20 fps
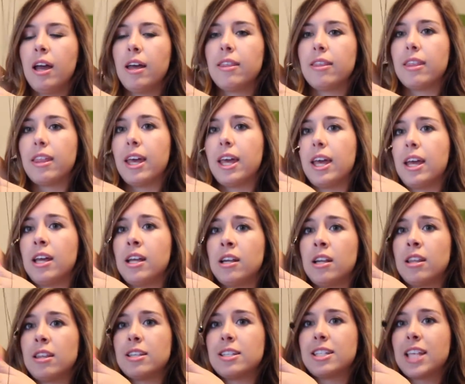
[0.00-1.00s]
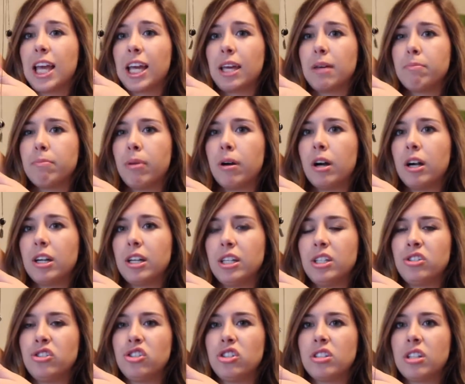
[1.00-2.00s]
then the second part
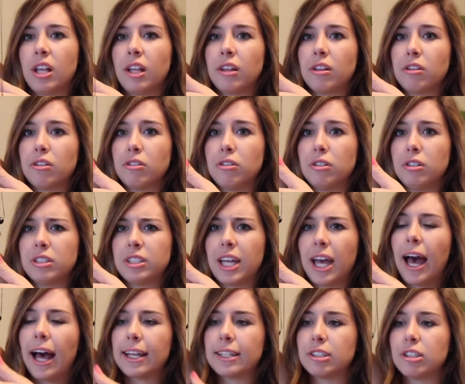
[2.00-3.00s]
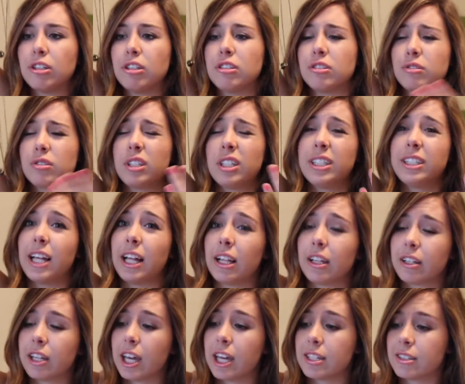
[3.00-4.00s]
is just a little tassel. It's really
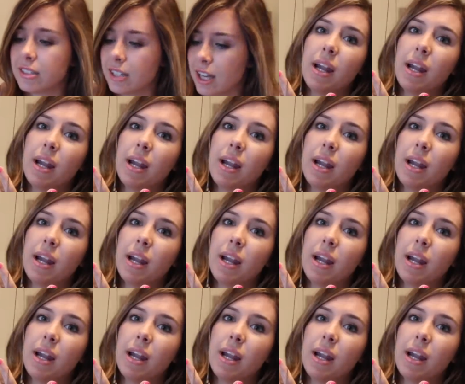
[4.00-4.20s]
delicate.